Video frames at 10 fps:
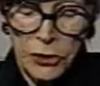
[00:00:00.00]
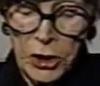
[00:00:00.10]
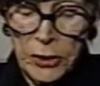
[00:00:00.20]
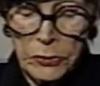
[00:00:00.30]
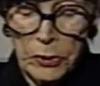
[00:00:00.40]

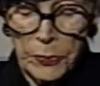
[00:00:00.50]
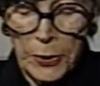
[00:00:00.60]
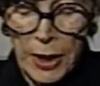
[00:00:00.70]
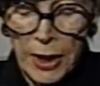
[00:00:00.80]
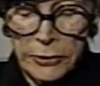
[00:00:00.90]
general
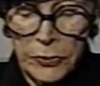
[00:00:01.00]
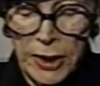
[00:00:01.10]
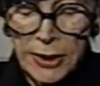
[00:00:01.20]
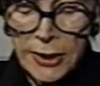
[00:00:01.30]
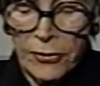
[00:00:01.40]

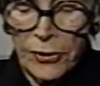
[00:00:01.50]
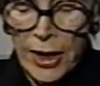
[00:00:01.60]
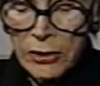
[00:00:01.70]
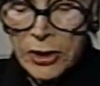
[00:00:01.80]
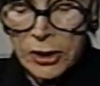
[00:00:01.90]
progress a
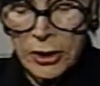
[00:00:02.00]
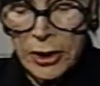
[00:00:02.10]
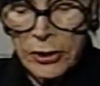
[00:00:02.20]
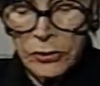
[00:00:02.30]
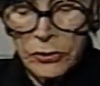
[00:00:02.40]
thousand
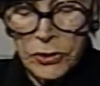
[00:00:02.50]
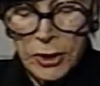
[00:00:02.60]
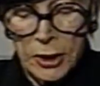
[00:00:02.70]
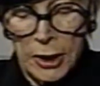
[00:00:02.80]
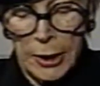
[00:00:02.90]

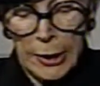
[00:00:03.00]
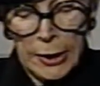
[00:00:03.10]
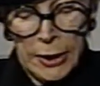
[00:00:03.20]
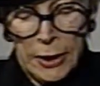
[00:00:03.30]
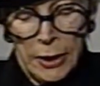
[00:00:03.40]
years,
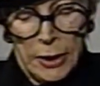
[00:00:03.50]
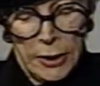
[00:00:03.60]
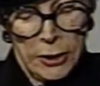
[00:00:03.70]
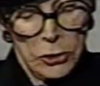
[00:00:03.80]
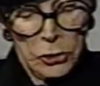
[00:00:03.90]

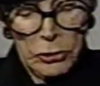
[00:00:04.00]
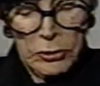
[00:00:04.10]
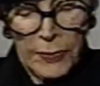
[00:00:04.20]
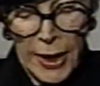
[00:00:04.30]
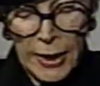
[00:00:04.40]
it
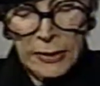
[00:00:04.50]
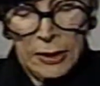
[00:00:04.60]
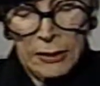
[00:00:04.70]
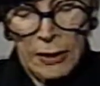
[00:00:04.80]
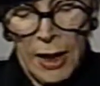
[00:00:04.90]
turned back
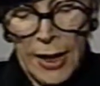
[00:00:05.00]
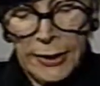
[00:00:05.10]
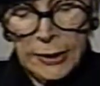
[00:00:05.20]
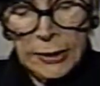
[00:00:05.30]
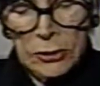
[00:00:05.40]
the
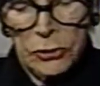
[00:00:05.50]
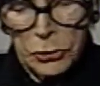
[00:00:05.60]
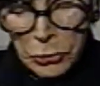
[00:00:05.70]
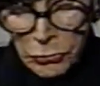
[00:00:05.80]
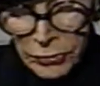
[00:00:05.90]
clock
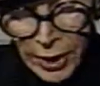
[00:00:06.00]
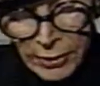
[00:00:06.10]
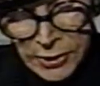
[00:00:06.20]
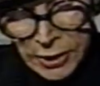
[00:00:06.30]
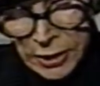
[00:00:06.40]

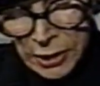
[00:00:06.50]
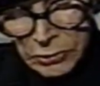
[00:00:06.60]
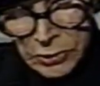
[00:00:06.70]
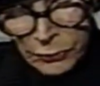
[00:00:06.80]
2,000 years